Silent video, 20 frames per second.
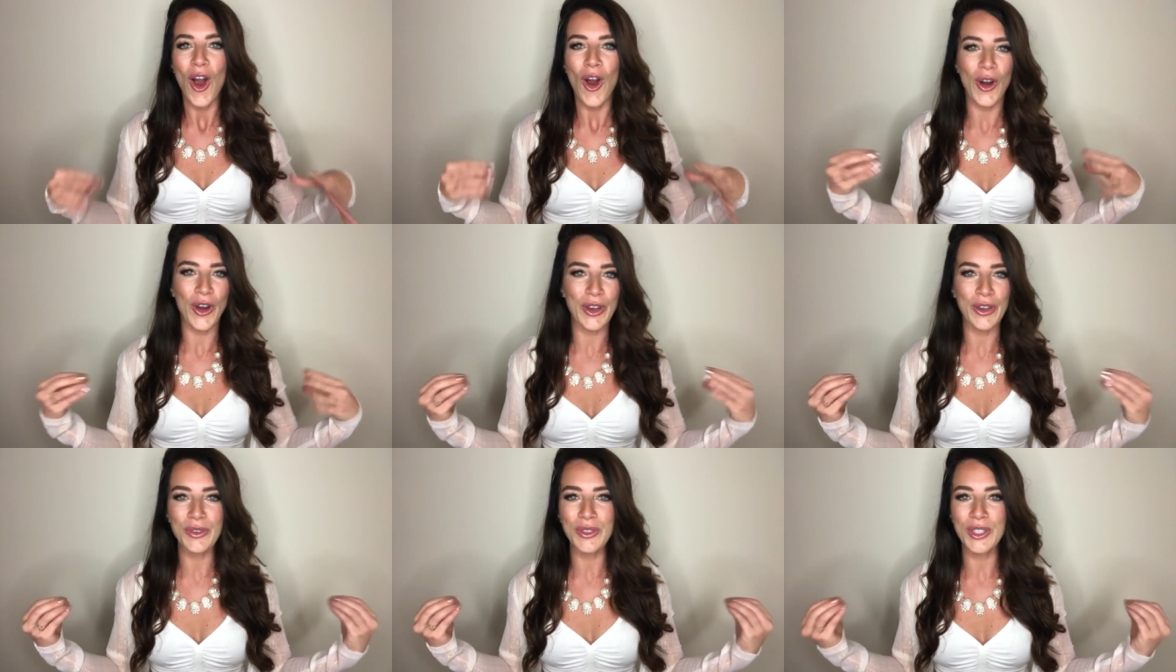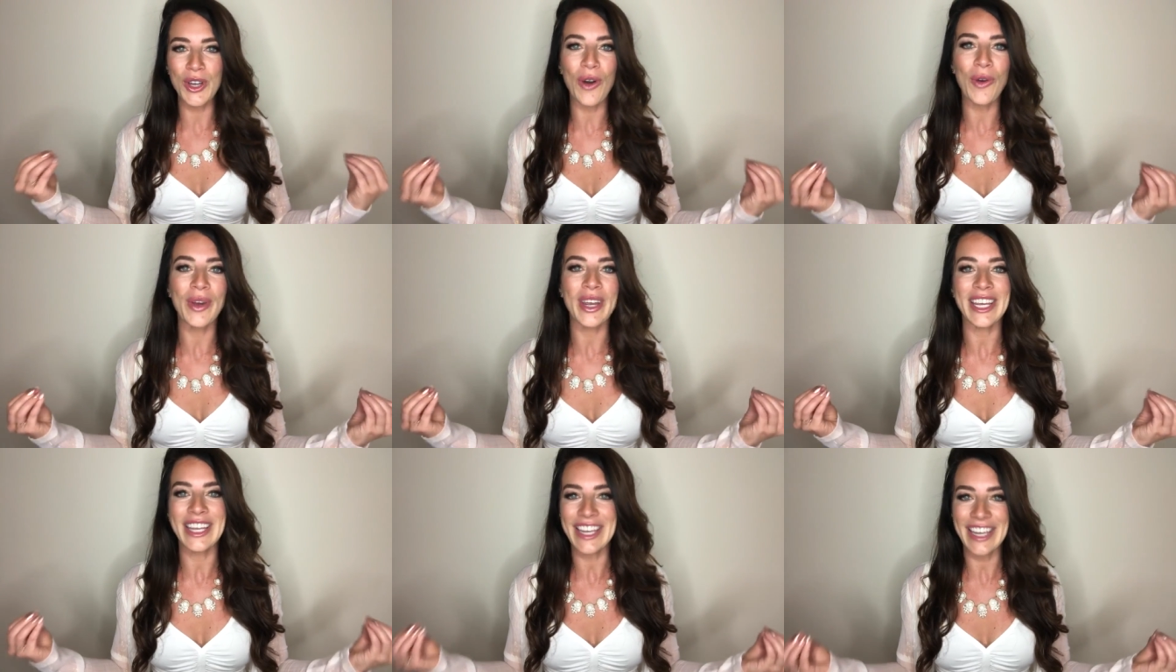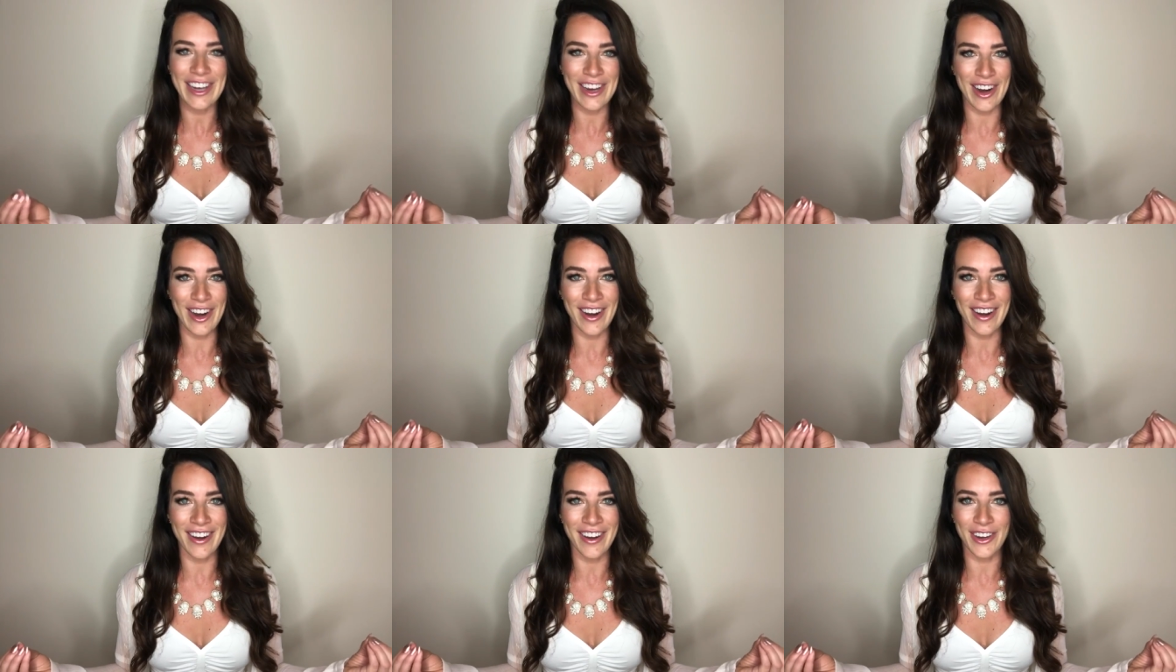or you don't
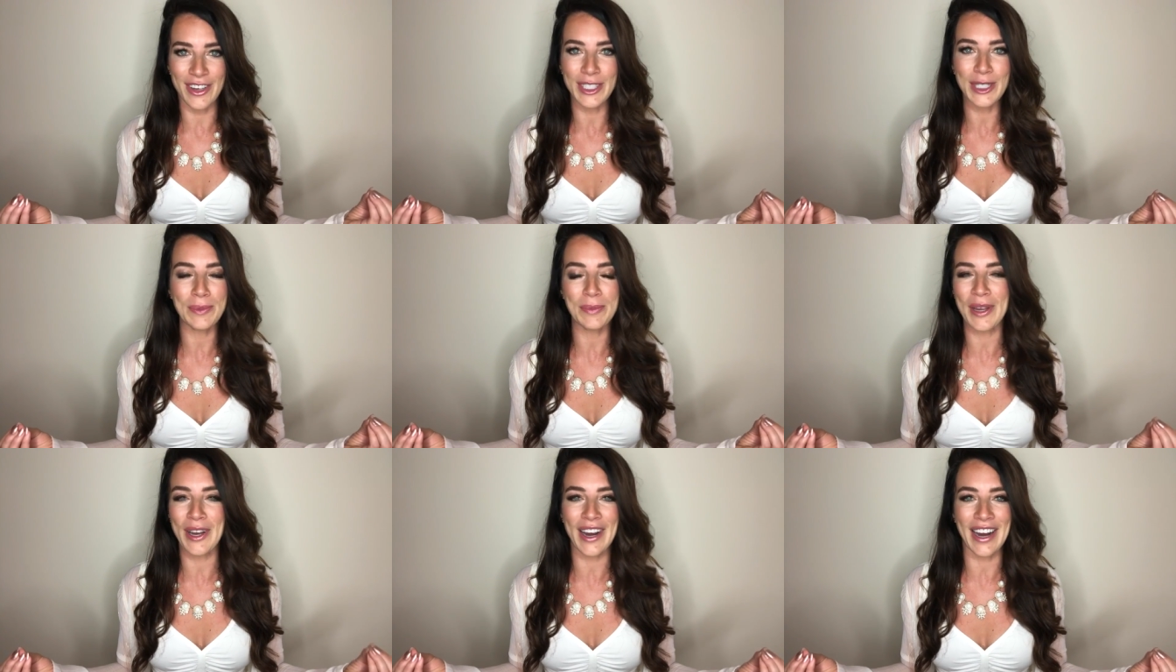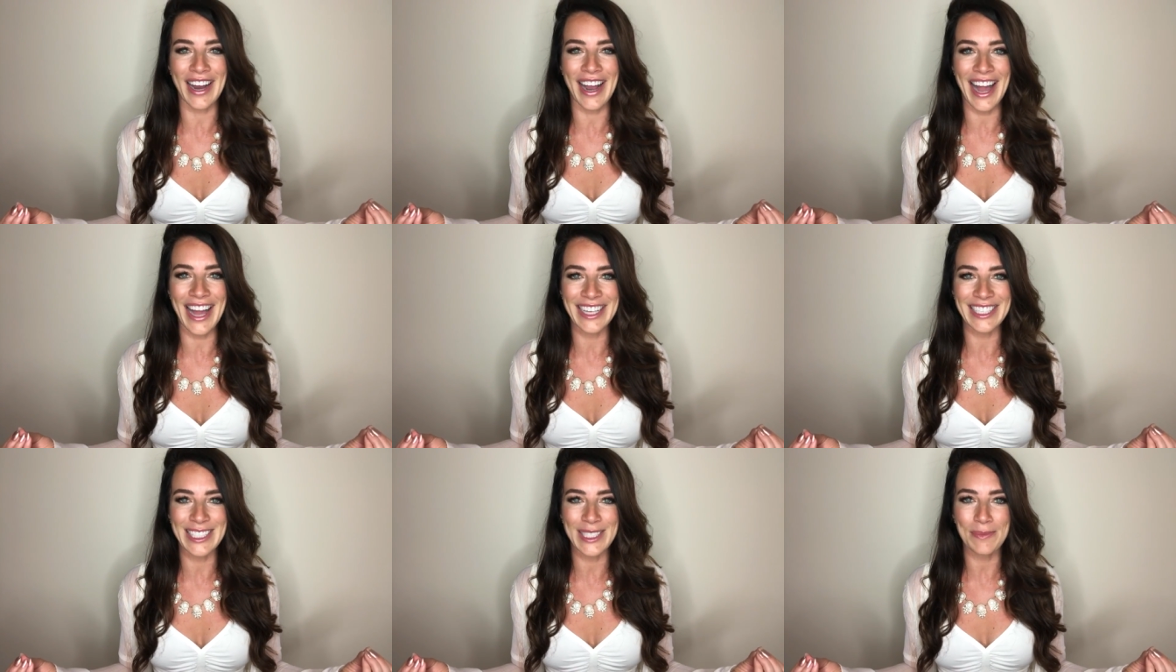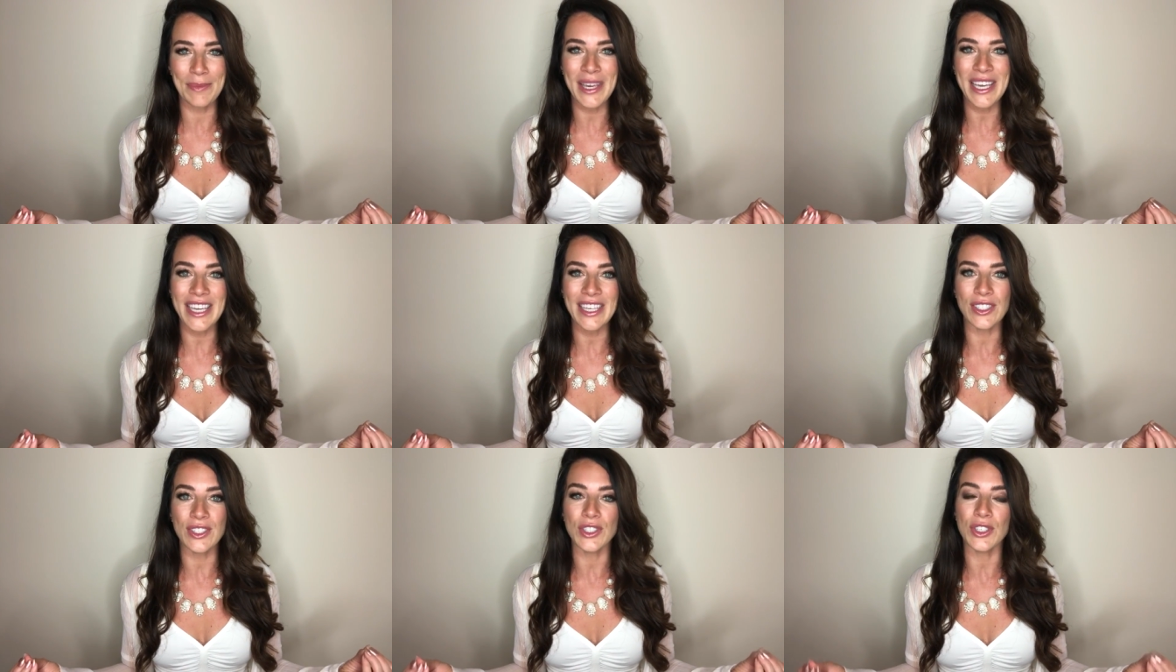hear your spirit guide
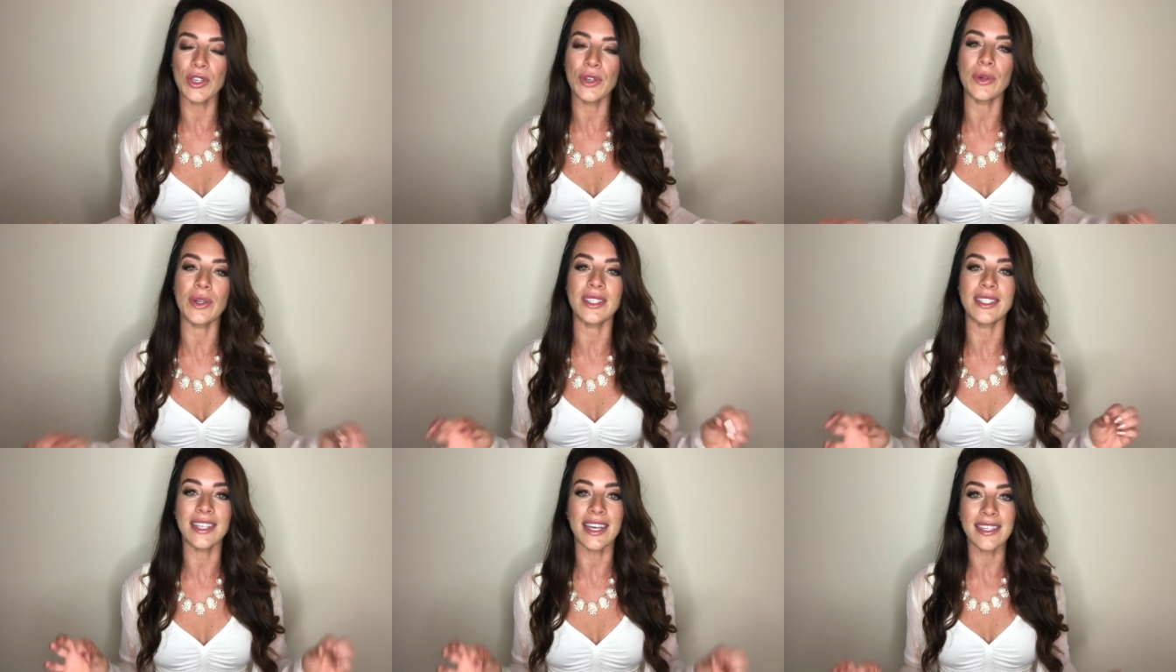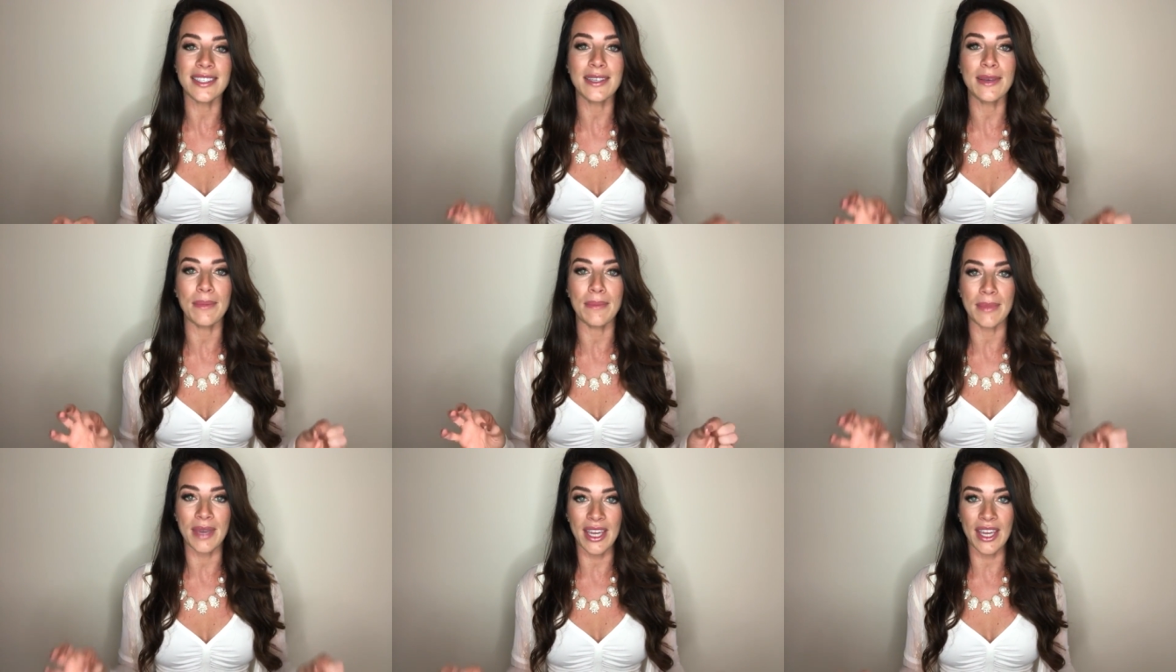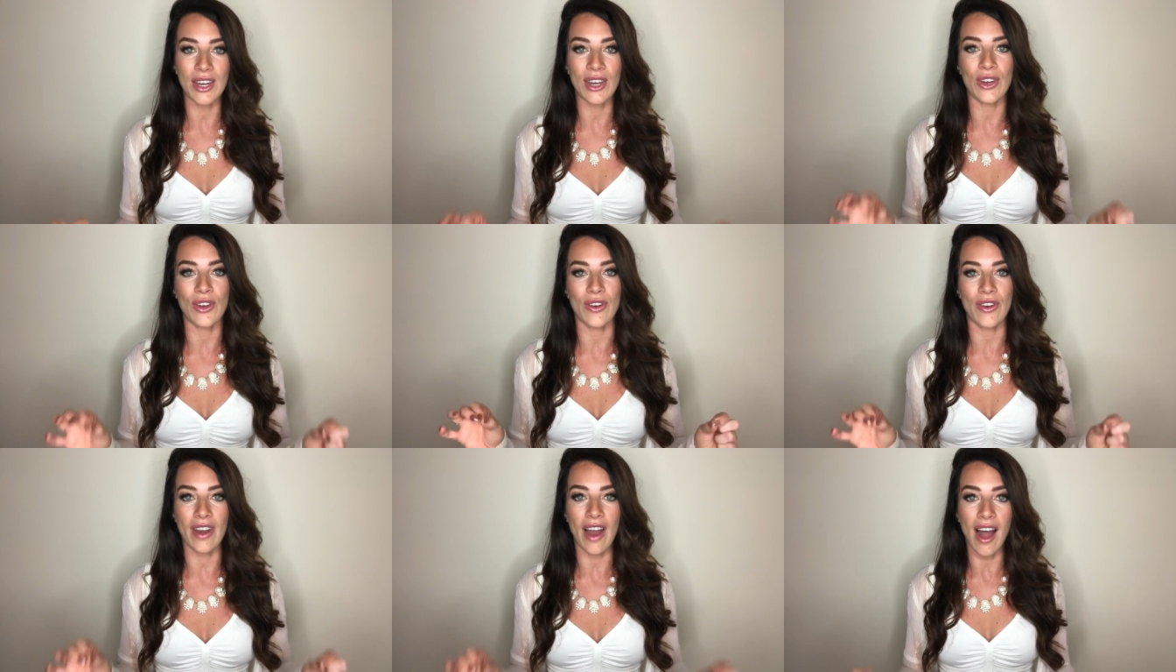speaking to you doesn't mean
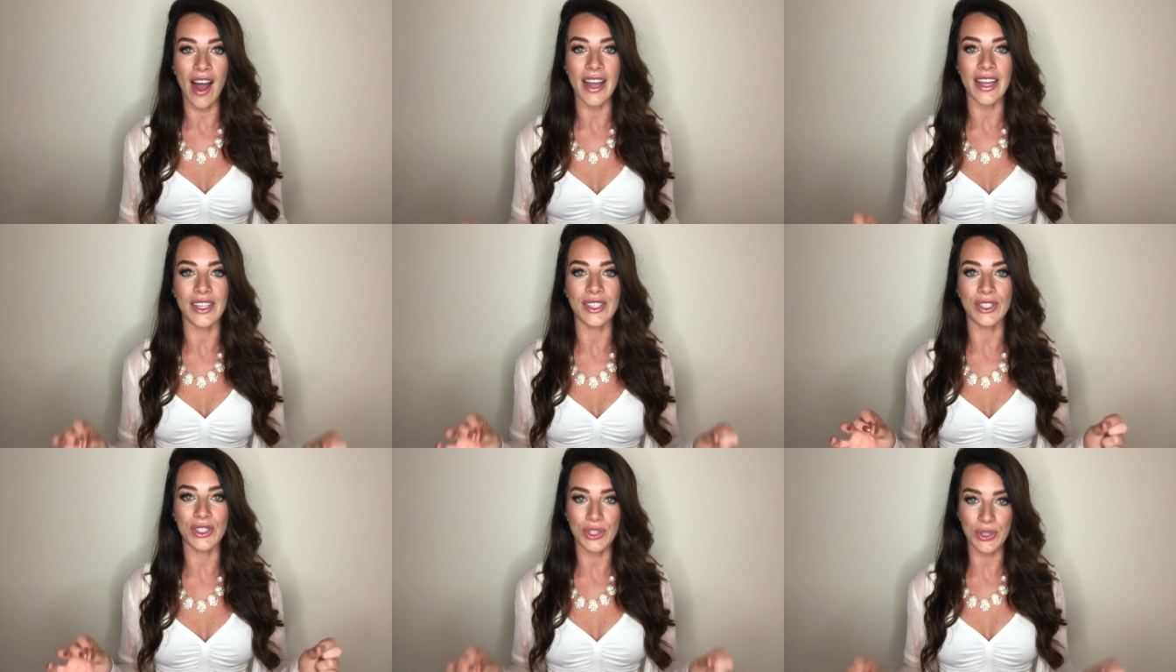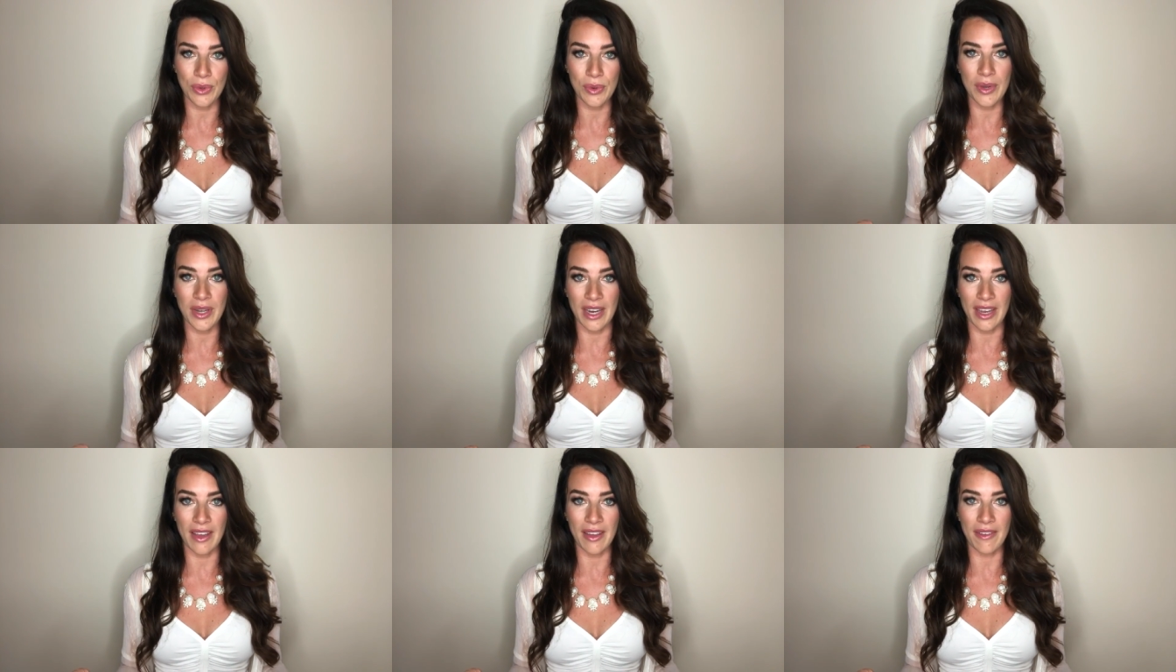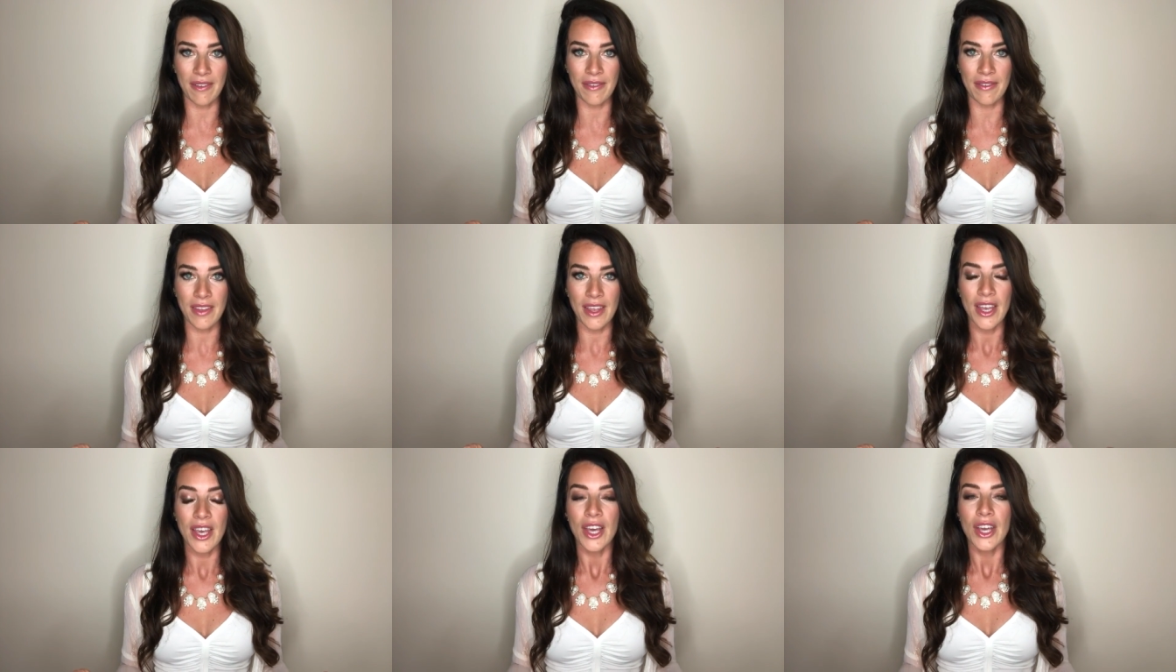you're not intuitive.